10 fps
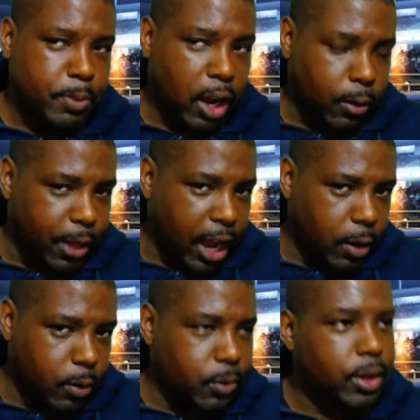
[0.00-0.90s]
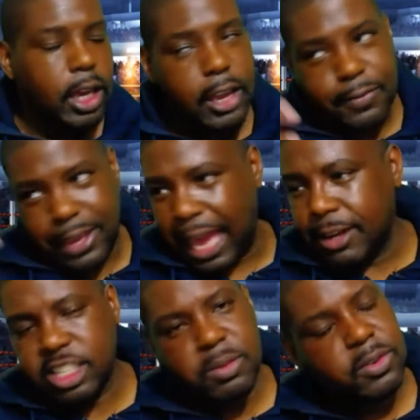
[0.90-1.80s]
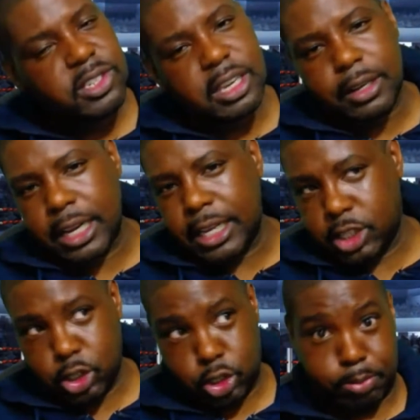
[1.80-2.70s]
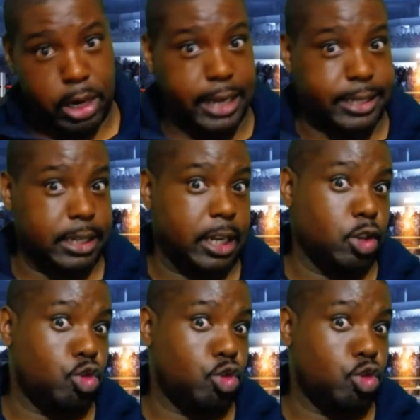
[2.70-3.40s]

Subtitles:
Although, if Callum Smith was suddenly to surprisingly